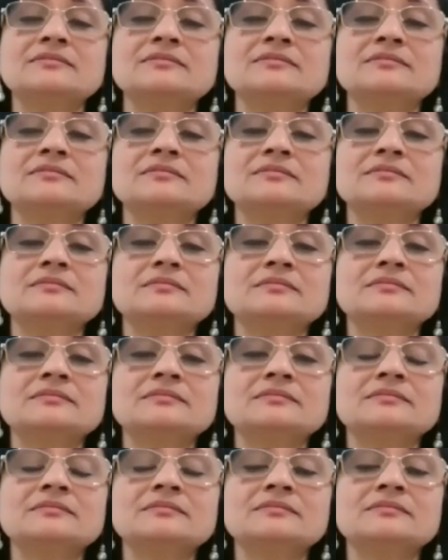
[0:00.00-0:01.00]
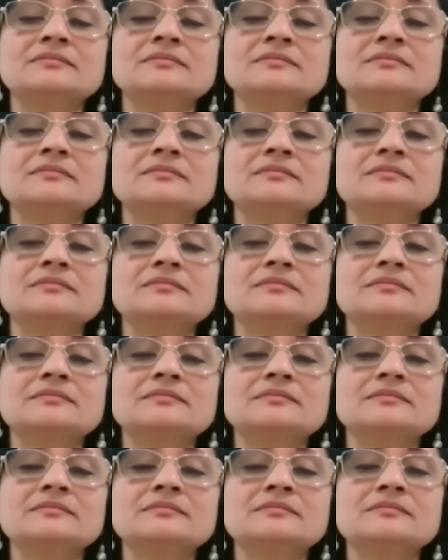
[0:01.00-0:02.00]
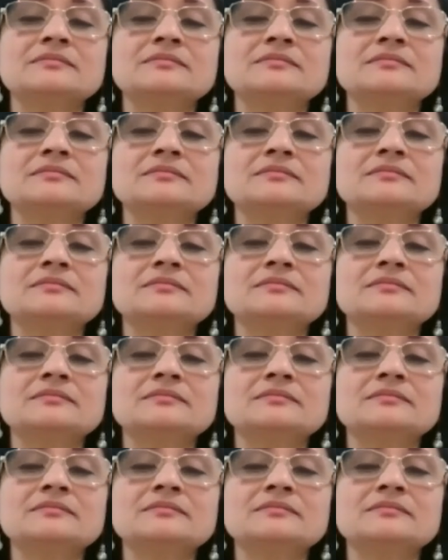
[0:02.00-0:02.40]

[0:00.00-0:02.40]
(silence)